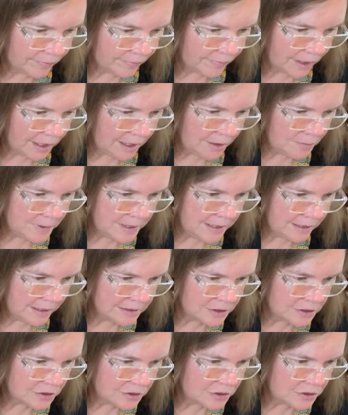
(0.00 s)
And we
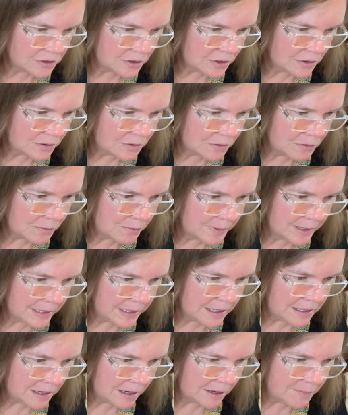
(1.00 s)
got so many
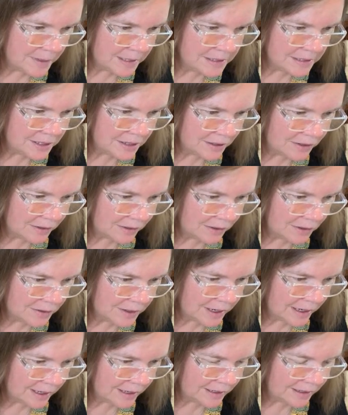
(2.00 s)
comments here.
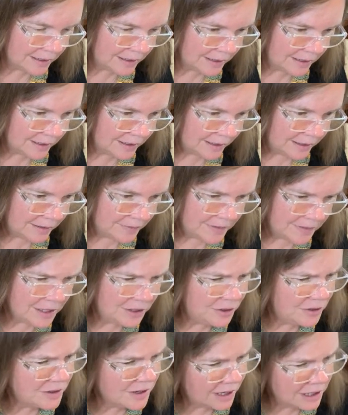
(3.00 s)
Okay. Thank
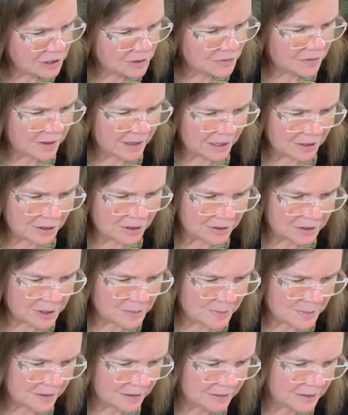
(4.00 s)
you guys for that
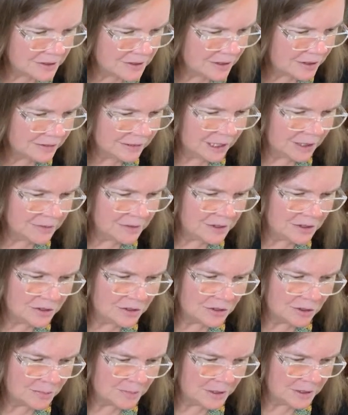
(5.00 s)
encouragement on the song. That was just
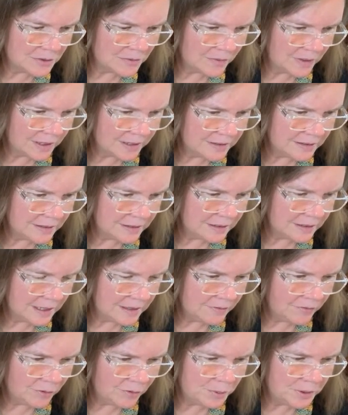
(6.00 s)
so much fun.
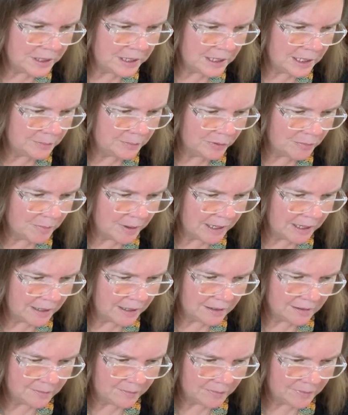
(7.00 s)
And for putting up with
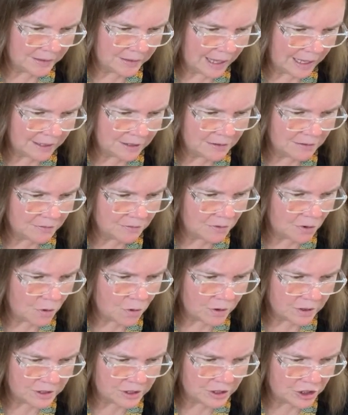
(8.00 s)
my lack of
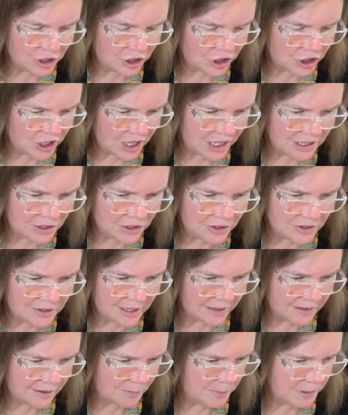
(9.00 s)
chord changes
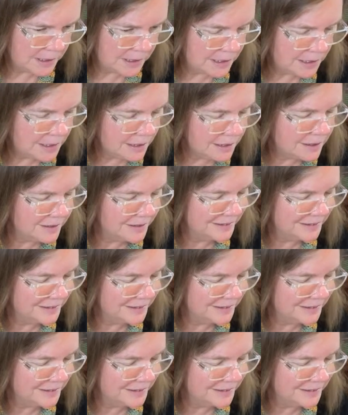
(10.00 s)
at the beginning.